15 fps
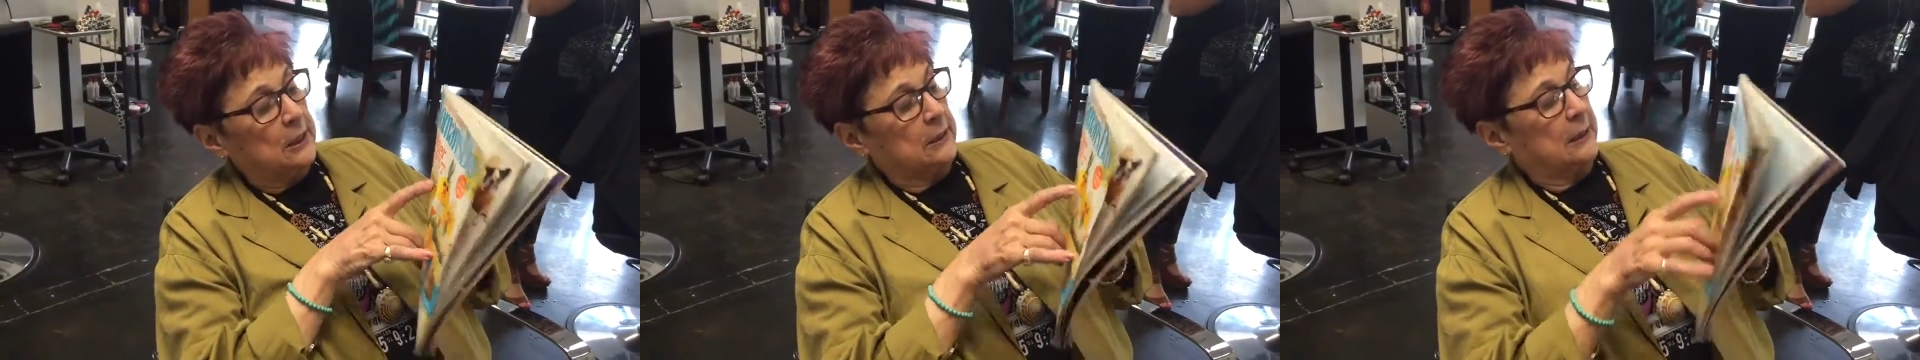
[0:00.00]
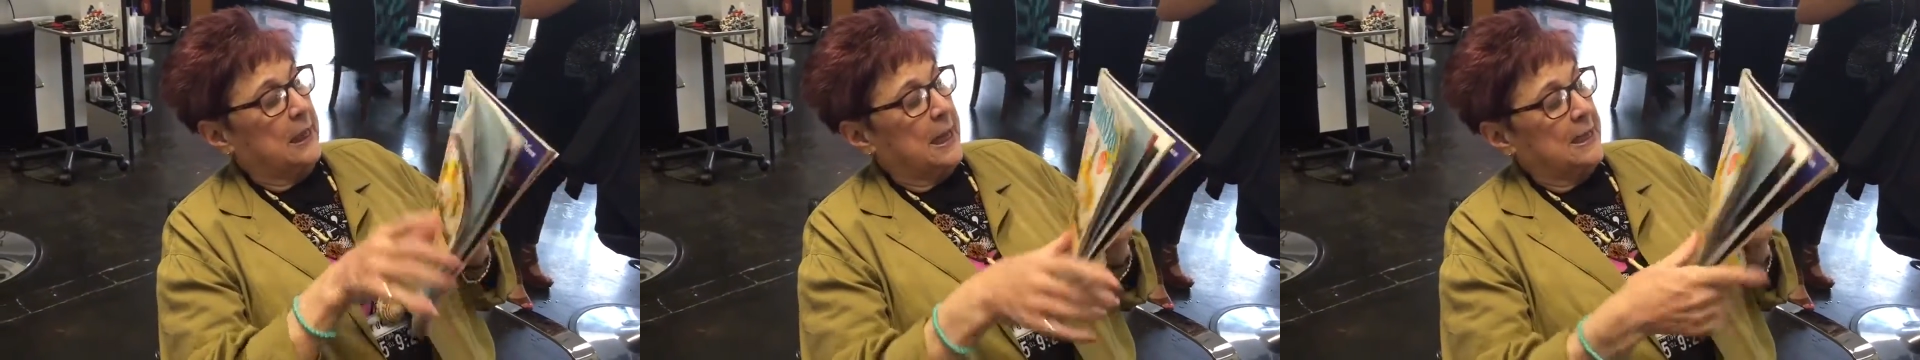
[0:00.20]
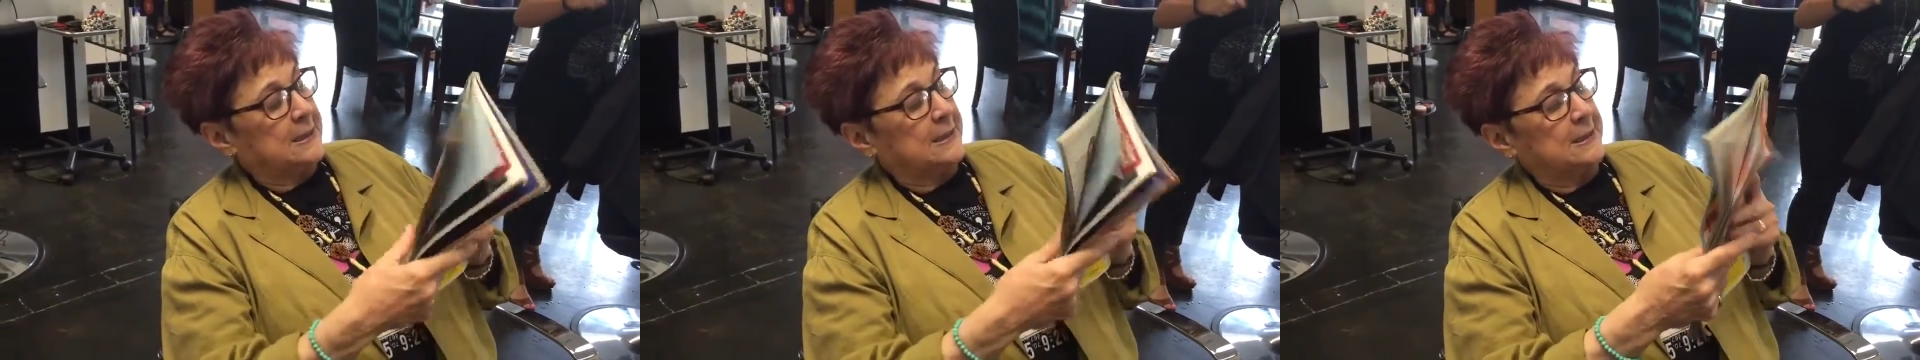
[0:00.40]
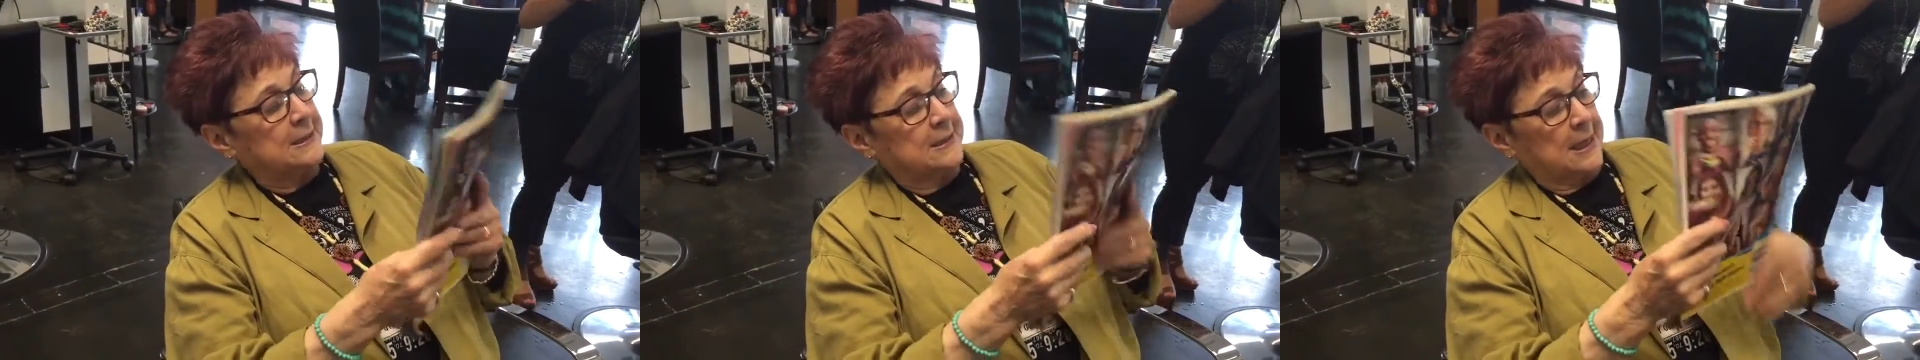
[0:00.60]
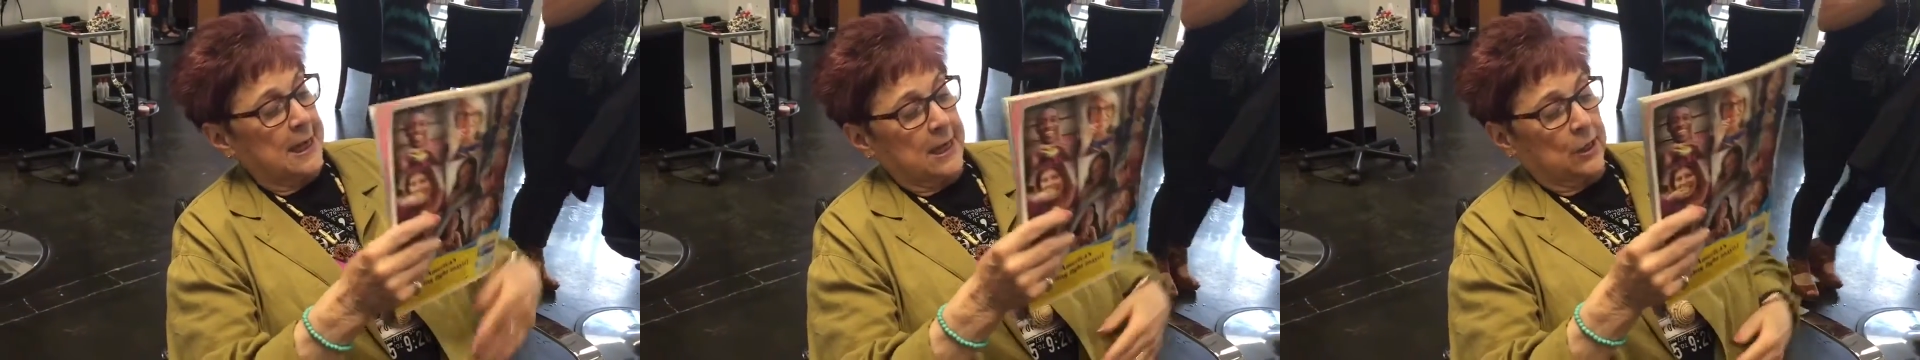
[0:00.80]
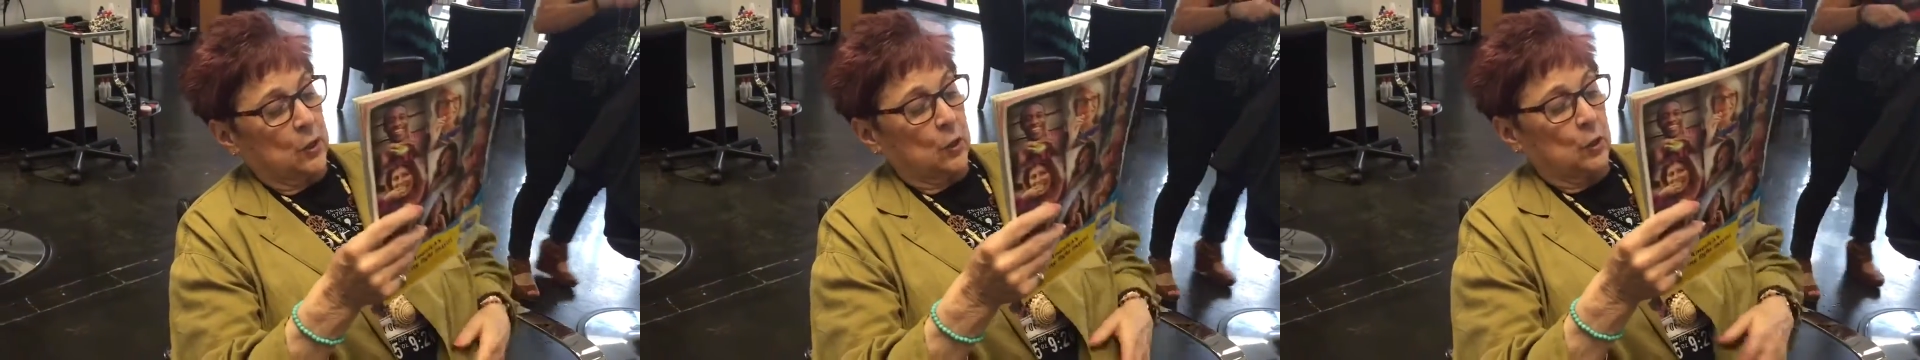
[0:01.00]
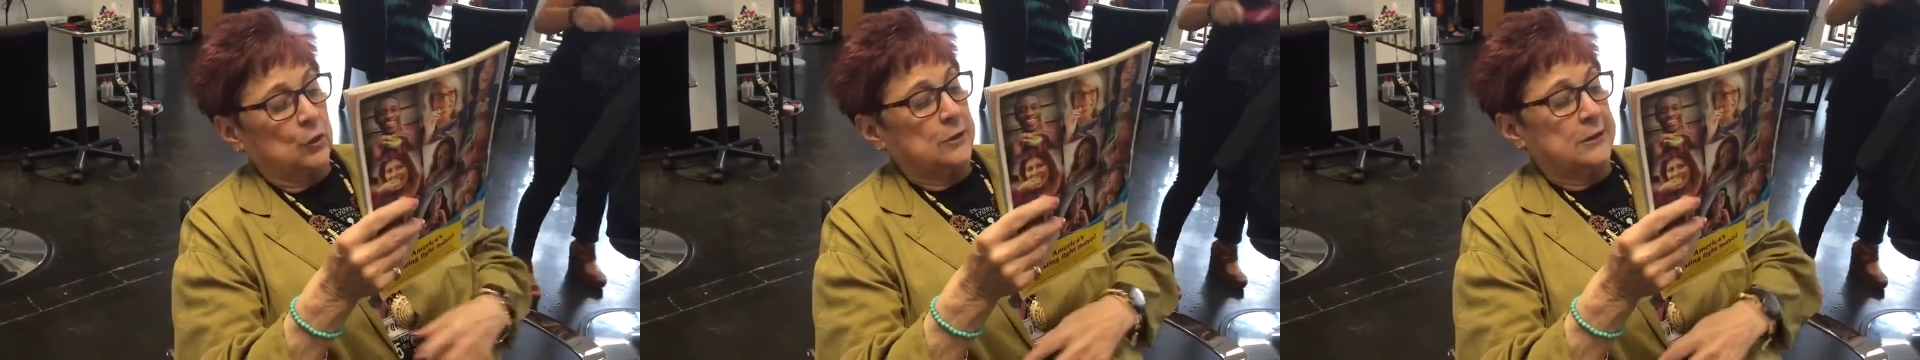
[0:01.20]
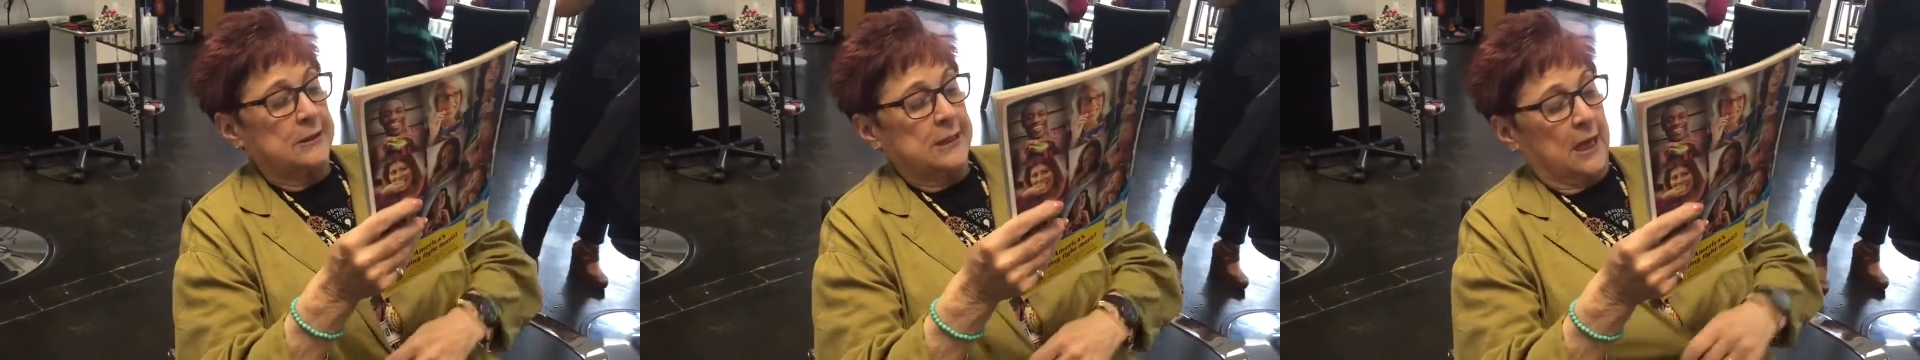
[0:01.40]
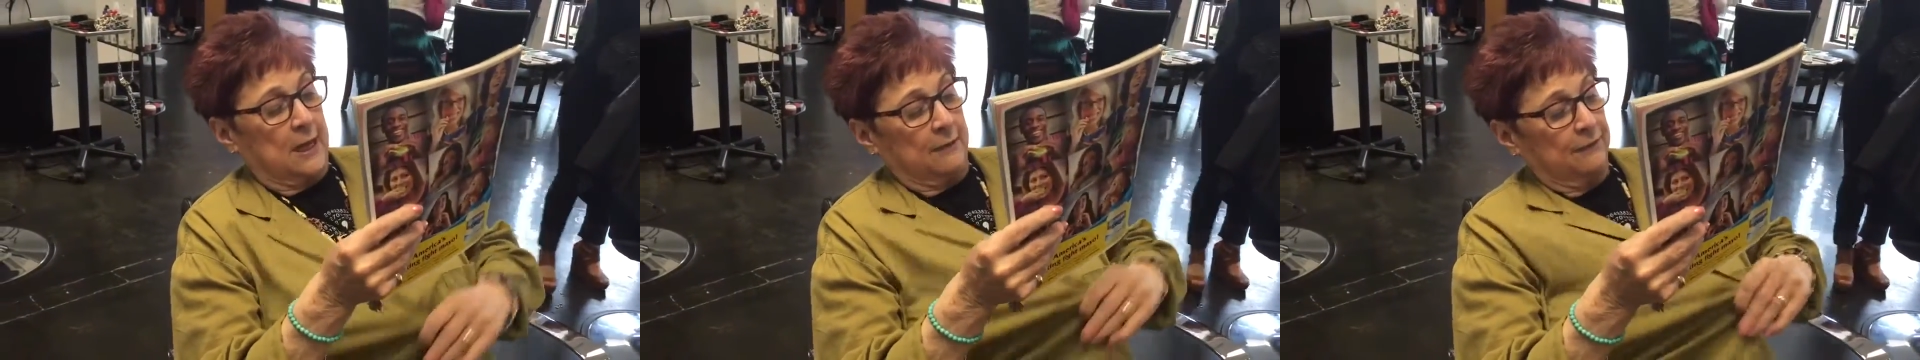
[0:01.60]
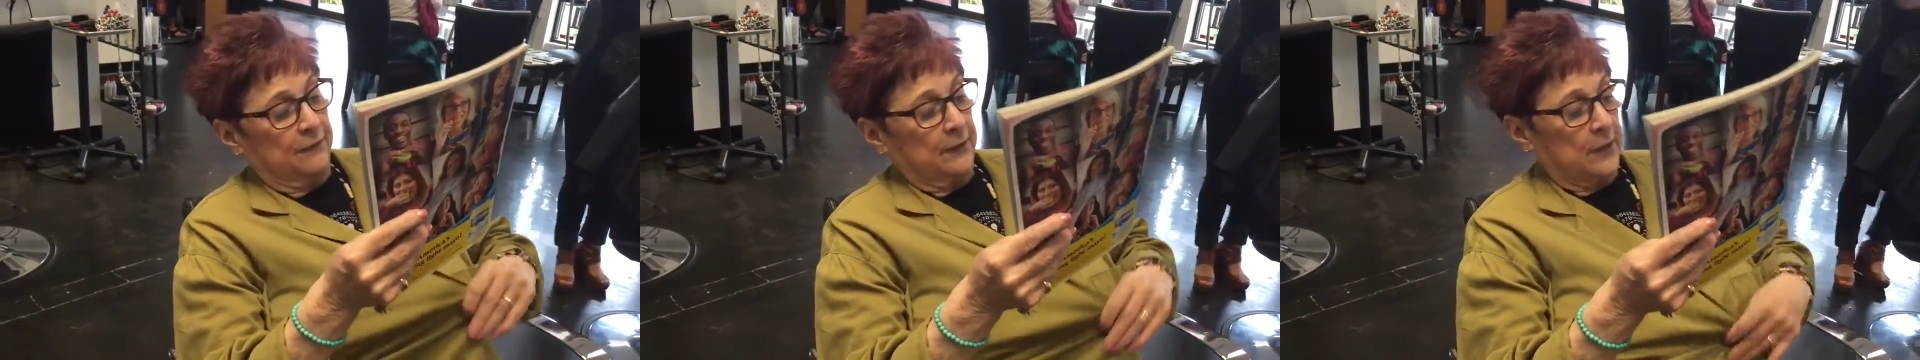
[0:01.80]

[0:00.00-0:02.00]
Closets and old stuff.